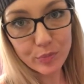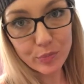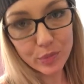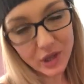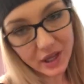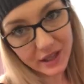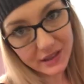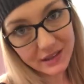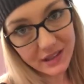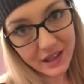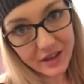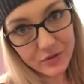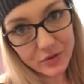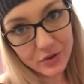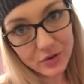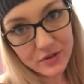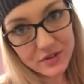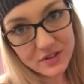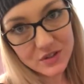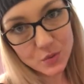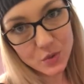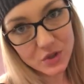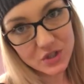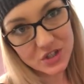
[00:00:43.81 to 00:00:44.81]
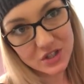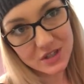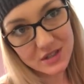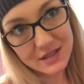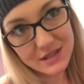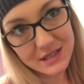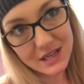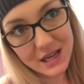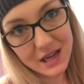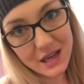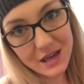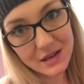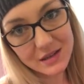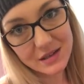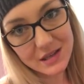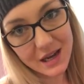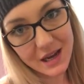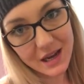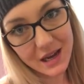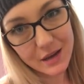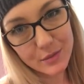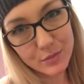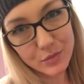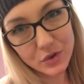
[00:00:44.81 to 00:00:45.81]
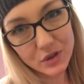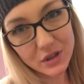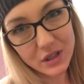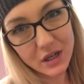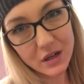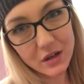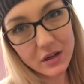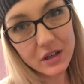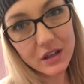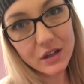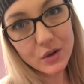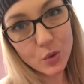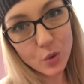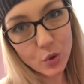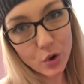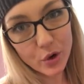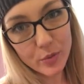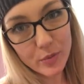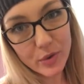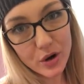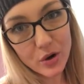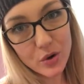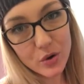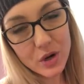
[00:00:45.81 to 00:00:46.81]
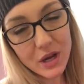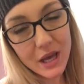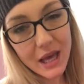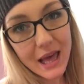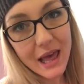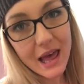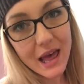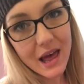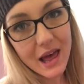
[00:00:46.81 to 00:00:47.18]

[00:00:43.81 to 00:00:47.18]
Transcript: blood levels, which is anti-Mullerian hormone.